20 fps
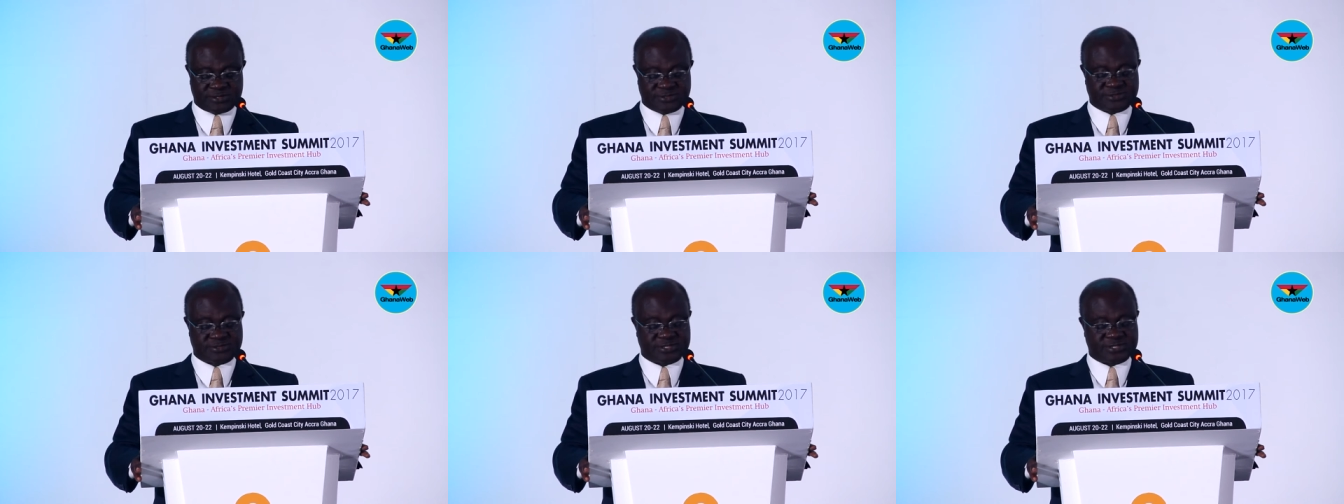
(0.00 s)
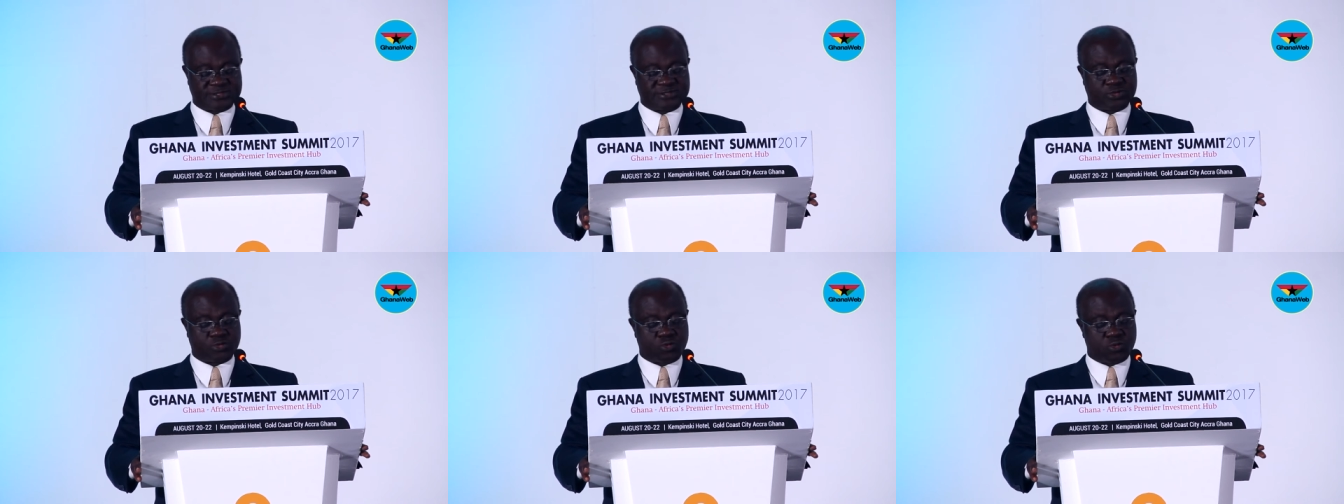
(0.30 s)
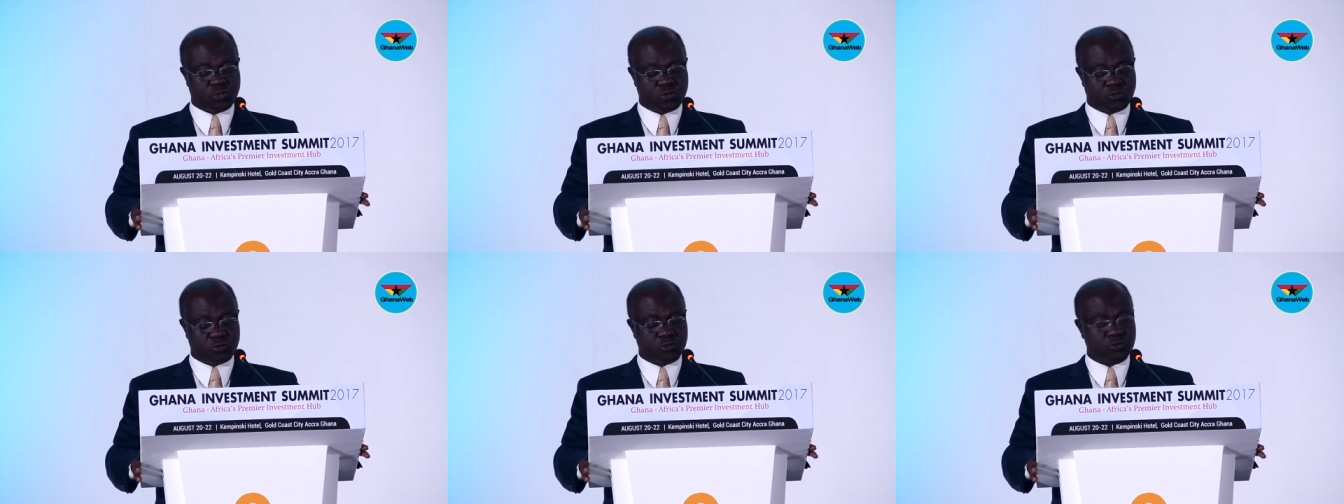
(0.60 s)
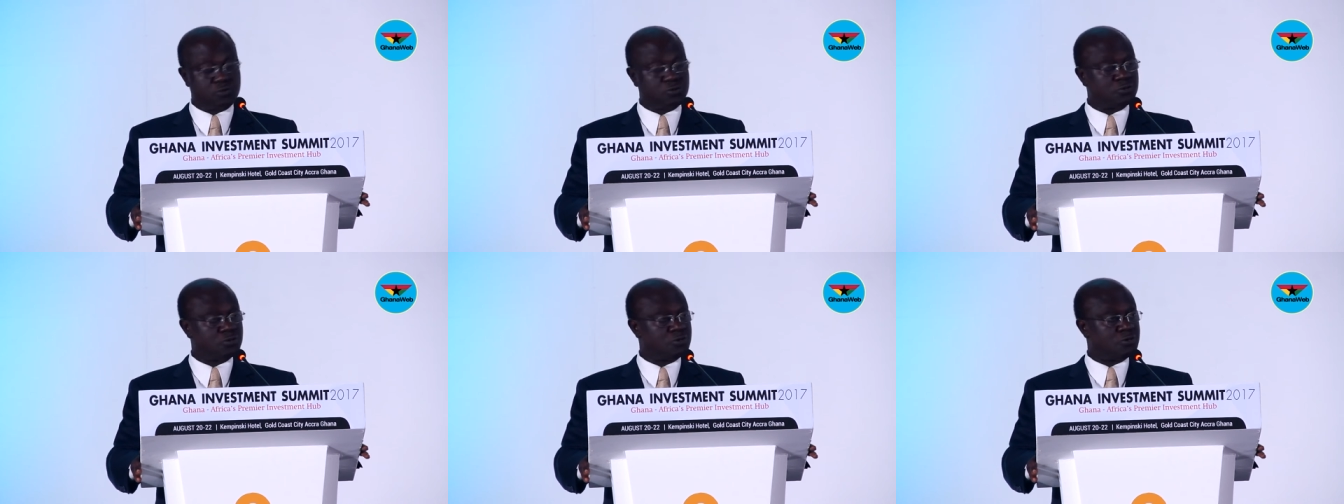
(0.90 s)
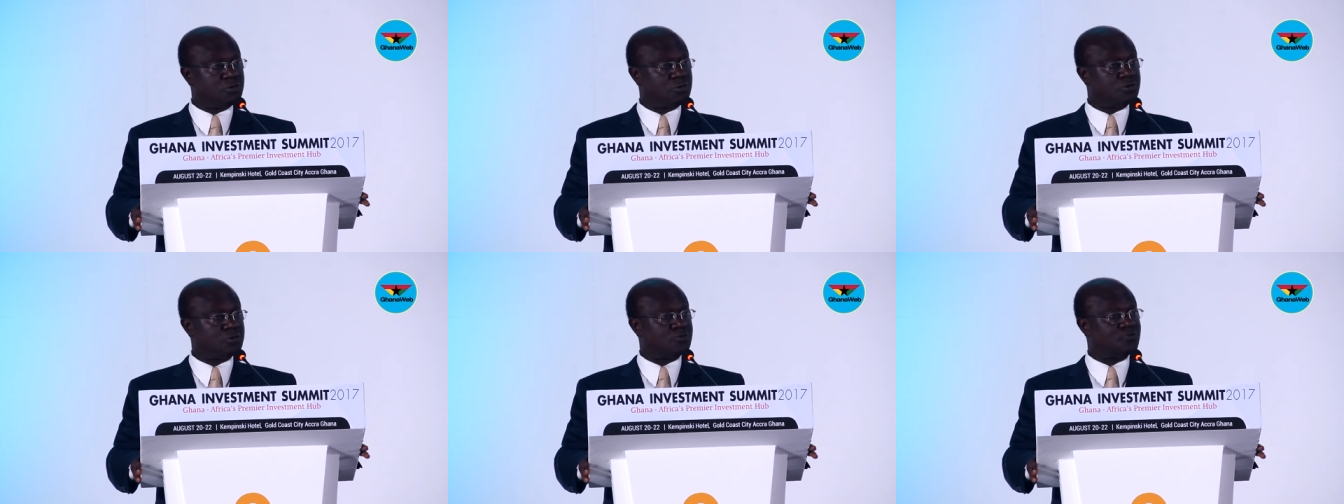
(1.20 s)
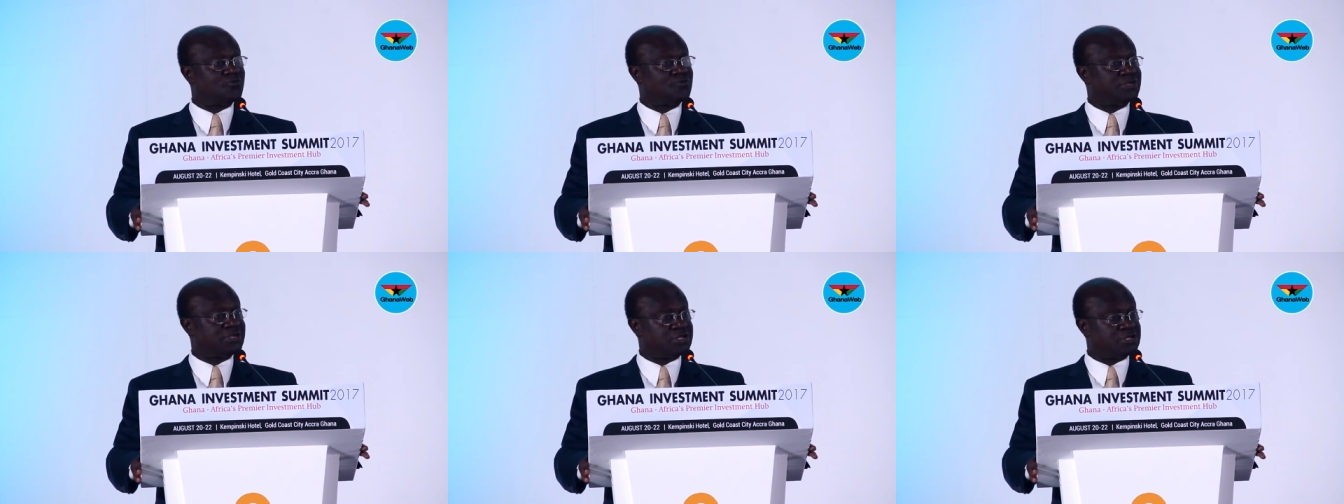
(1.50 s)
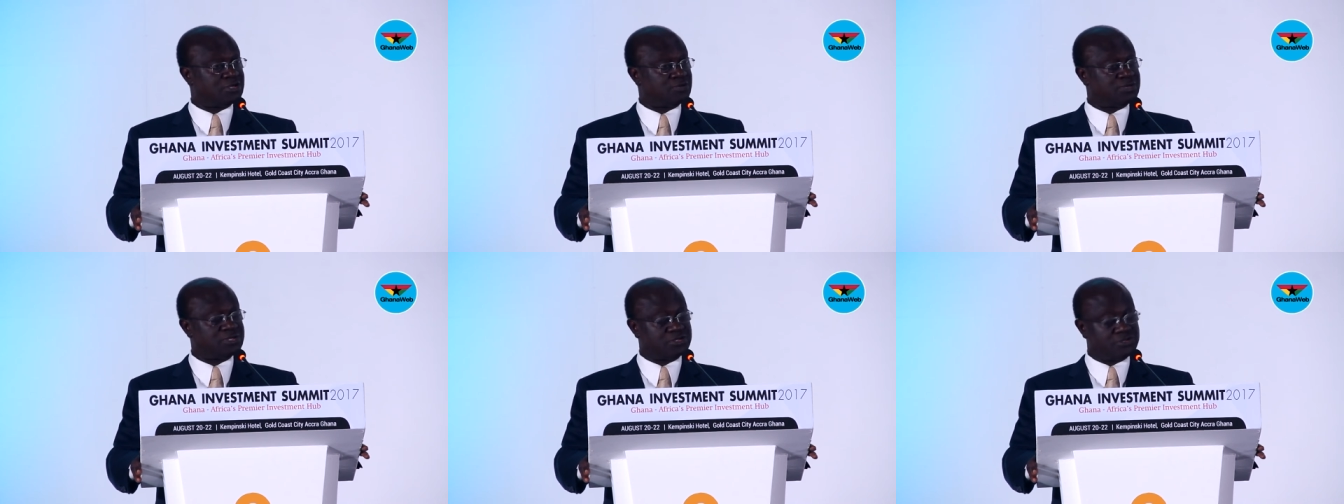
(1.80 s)
is at the core of
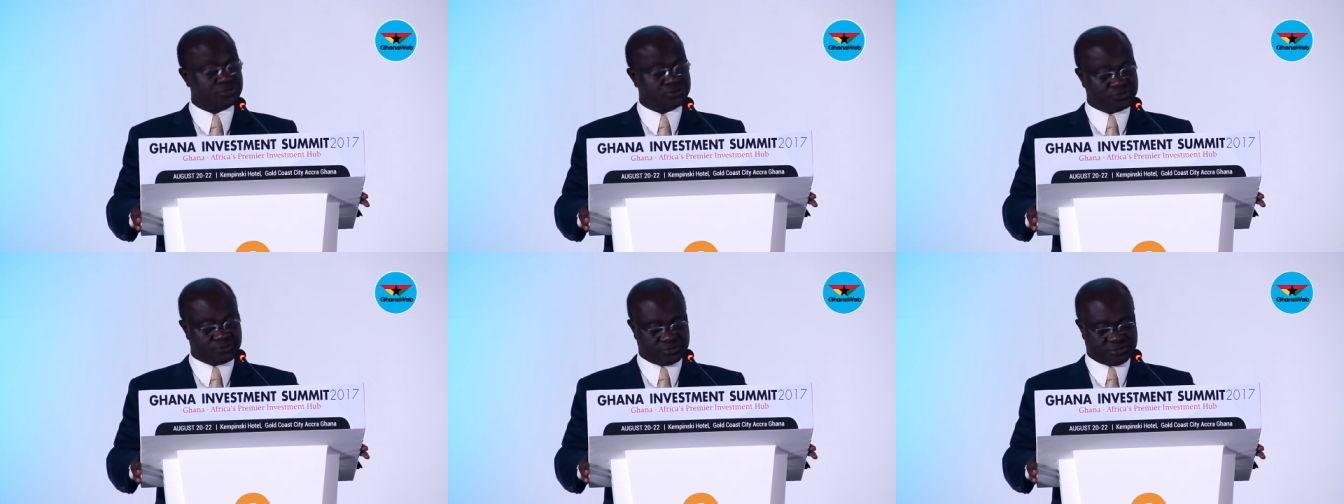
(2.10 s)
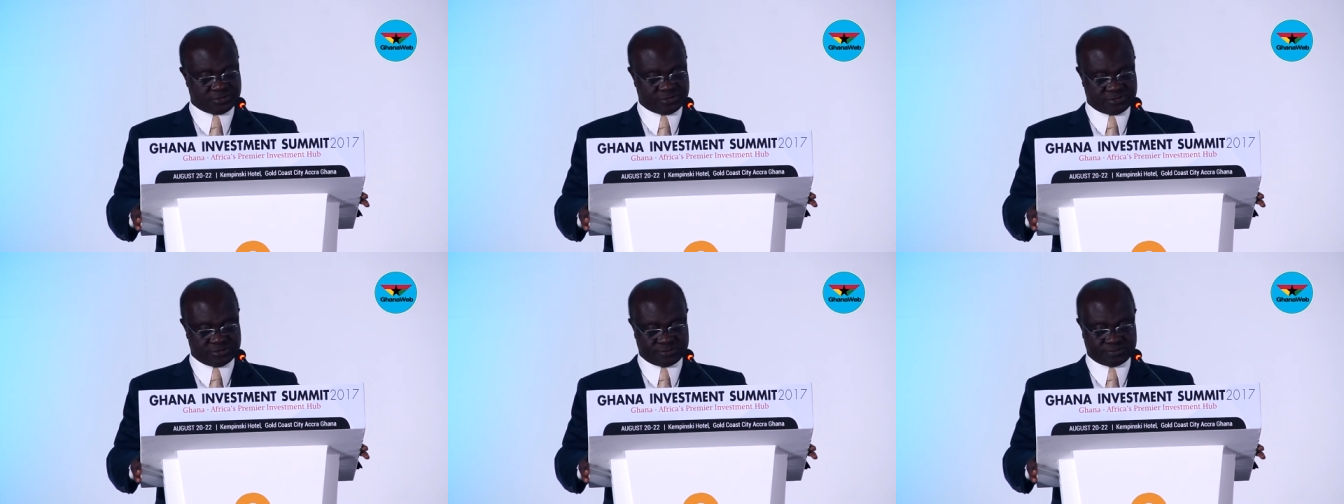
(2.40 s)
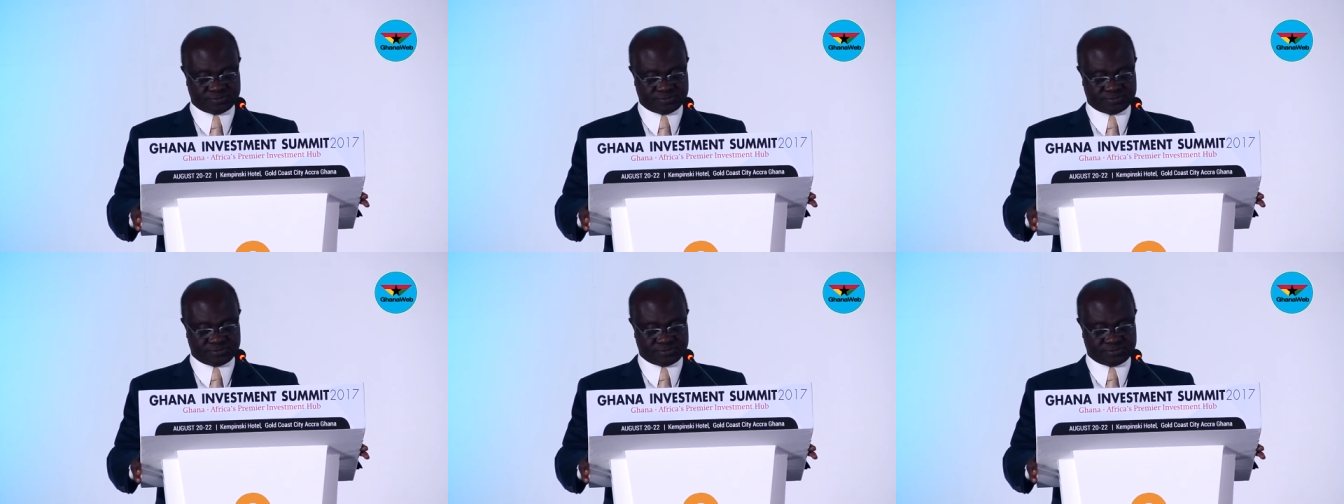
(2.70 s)
economic growth.